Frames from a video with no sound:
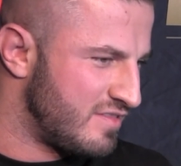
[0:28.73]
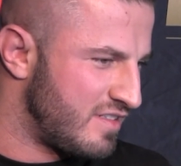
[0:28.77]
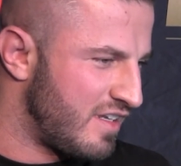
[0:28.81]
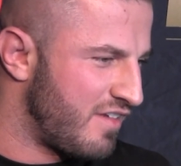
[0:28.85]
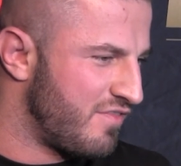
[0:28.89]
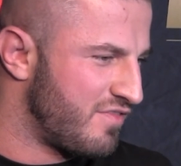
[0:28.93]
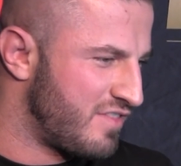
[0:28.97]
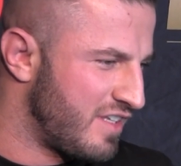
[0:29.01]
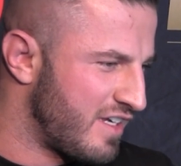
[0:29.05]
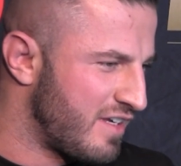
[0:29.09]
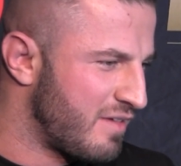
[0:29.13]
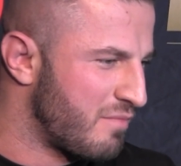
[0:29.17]

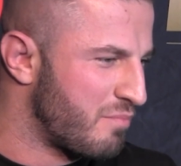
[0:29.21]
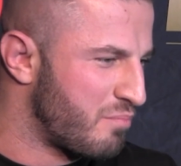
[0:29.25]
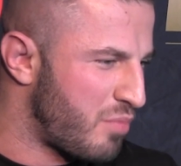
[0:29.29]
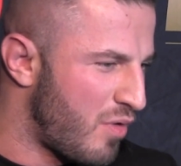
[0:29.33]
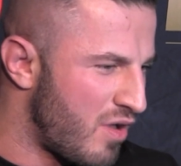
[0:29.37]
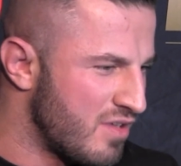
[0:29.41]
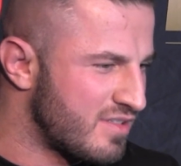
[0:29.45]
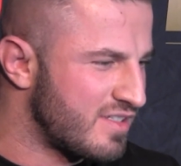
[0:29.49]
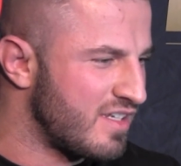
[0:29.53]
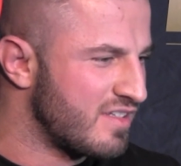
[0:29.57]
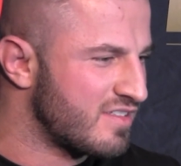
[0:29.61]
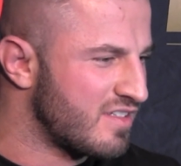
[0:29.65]
If the
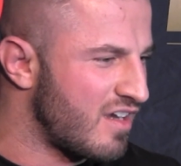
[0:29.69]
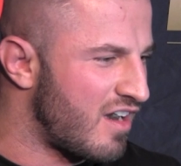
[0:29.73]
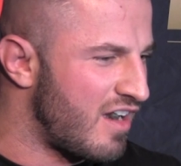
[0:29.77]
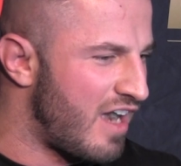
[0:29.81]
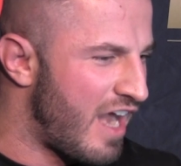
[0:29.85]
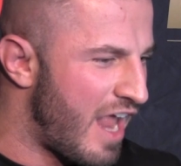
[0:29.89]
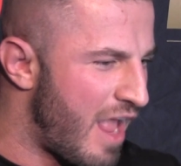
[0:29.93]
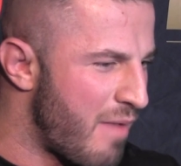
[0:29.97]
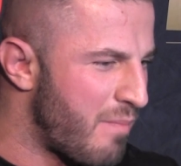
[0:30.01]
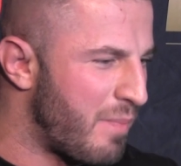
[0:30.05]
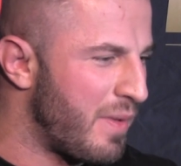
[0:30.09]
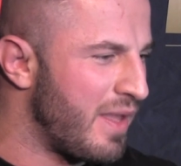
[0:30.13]
bosses
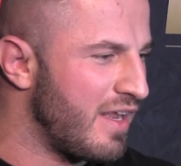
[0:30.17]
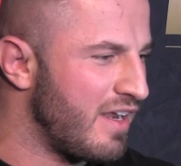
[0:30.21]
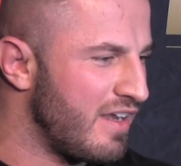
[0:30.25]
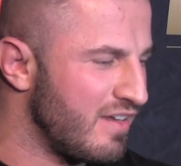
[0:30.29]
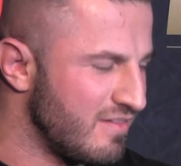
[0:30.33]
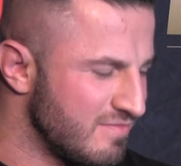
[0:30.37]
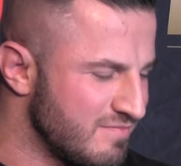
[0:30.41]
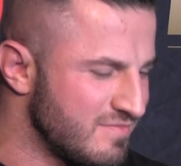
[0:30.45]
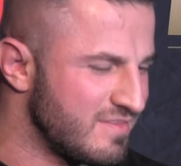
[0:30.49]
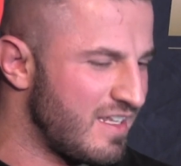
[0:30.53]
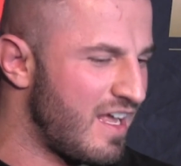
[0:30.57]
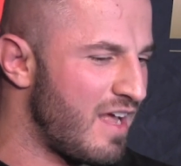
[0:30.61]
are
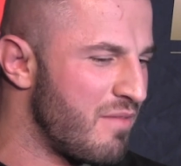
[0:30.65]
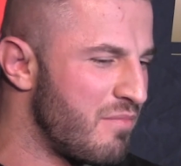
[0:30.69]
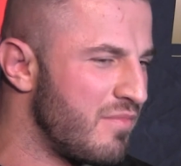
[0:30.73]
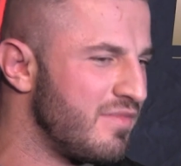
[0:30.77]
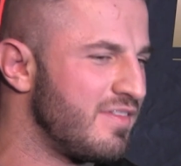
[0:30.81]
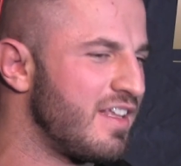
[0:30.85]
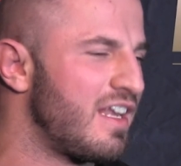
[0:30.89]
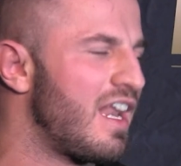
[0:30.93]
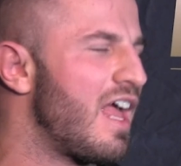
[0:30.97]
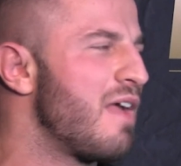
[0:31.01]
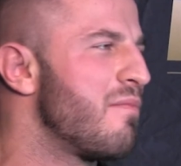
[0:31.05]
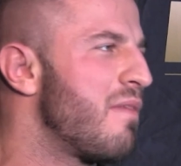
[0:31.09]
happy,
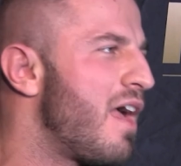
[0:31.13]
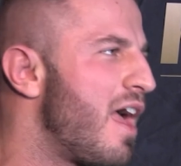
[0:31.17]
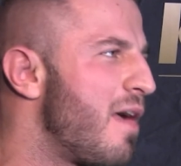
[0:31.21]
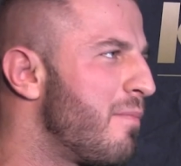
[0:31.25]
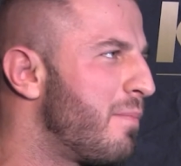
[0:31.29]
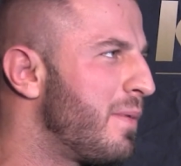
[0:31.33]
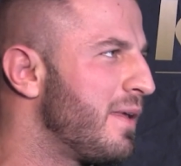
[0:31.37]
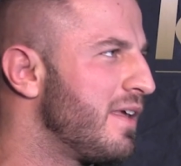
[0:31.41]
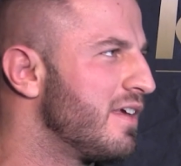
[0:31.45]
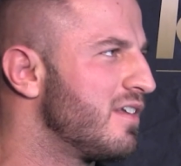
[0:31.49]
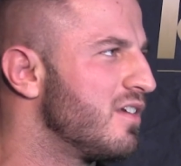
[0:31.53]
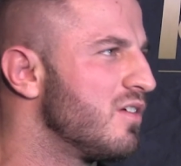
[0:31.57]
then I'm
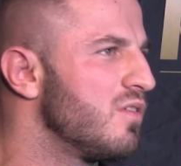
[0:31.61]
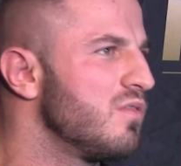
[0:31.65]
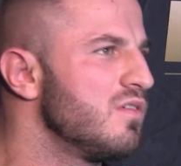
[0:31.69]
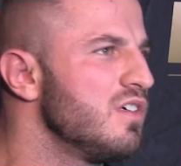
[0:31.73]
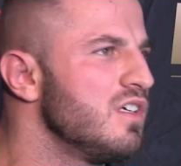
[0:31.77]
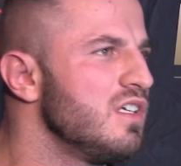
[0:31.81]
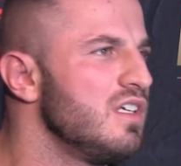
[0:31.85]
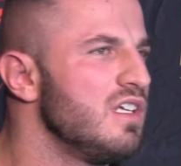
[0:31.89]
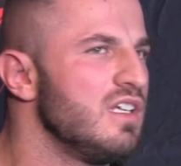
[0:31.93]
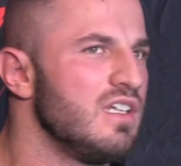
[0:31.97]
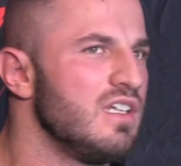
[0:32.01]
happy, you know.